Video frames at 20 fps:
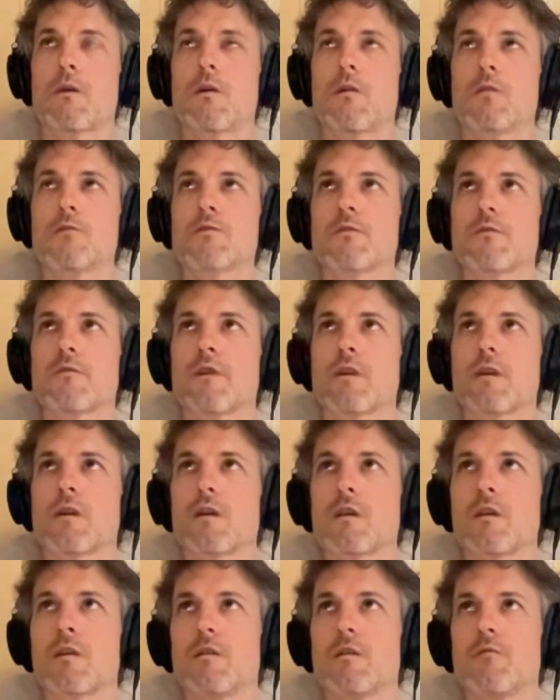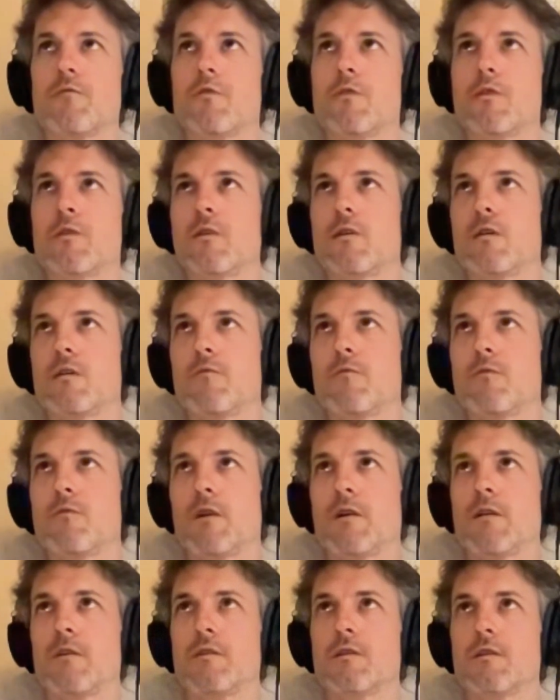also thinking of
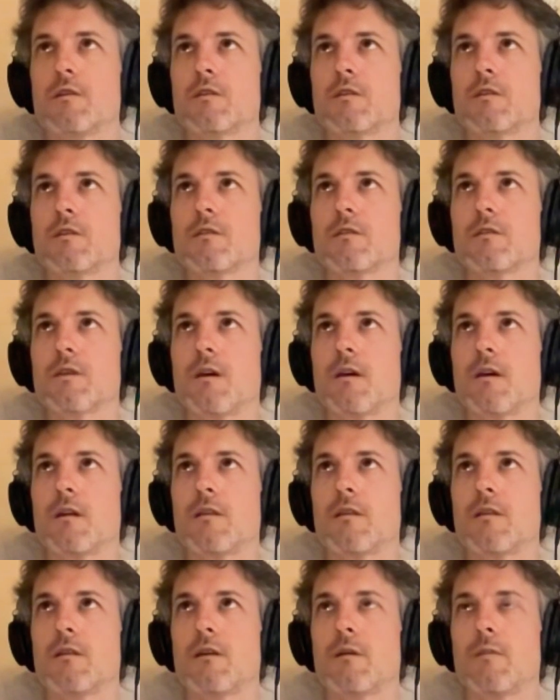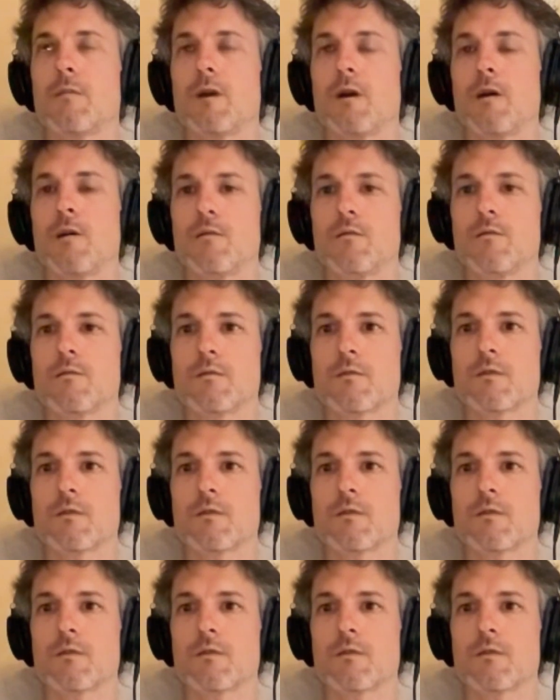what our teacher said about